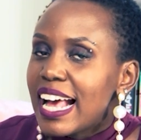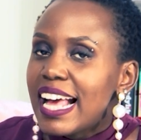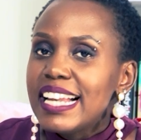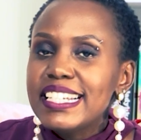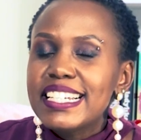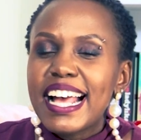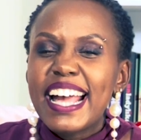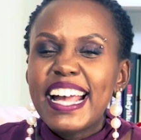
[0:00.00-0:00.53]

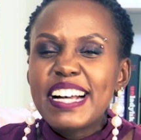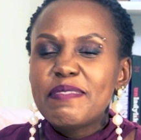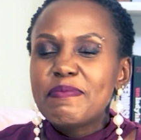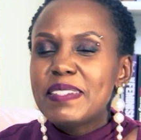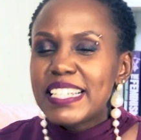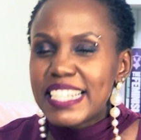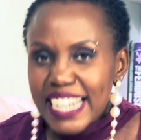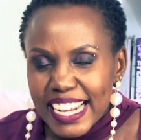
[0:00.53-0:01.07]
and I
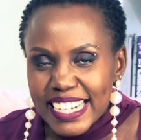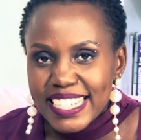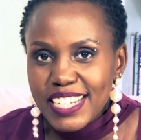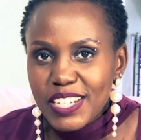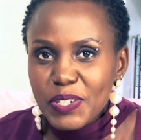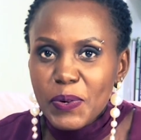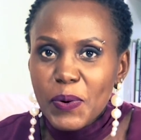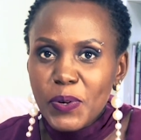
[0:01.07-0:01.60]
am
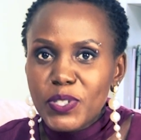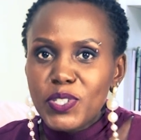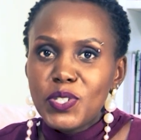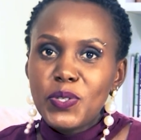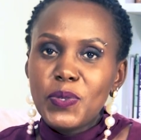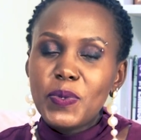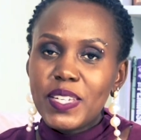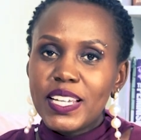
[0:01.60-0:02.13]
delighted to
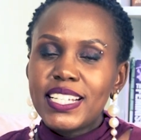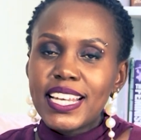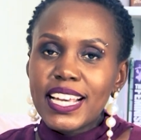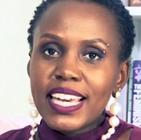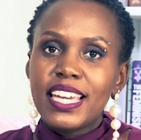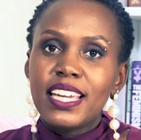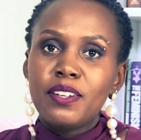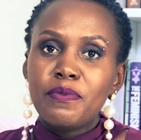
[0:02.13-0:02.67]
host you yet
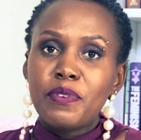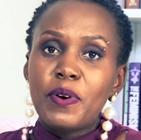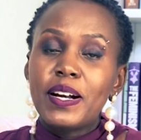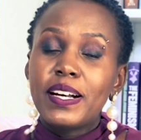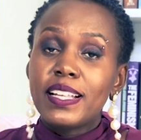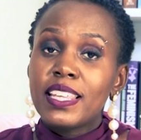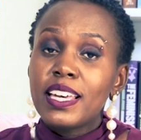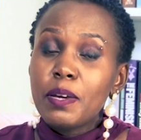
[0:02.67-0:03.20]
again for
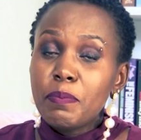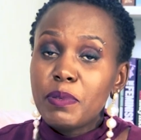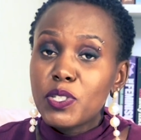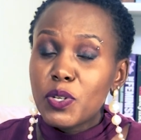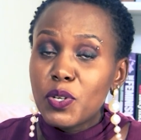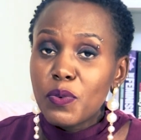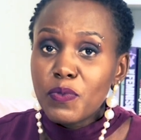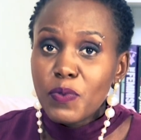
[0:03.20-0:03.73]
another
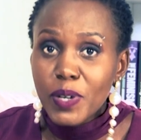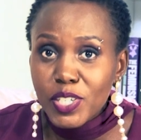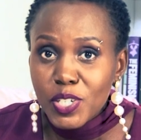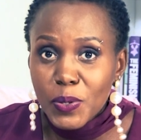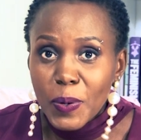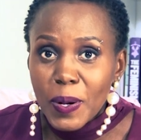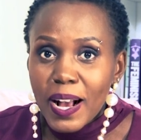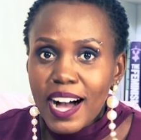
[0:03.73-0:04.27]
episode of
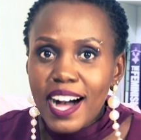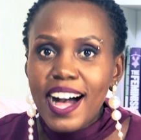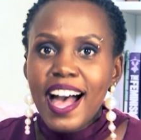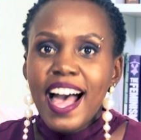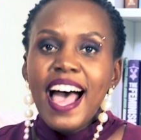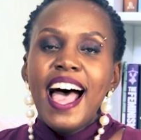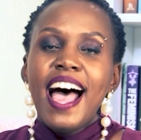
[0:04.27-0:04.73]
Kweshunga.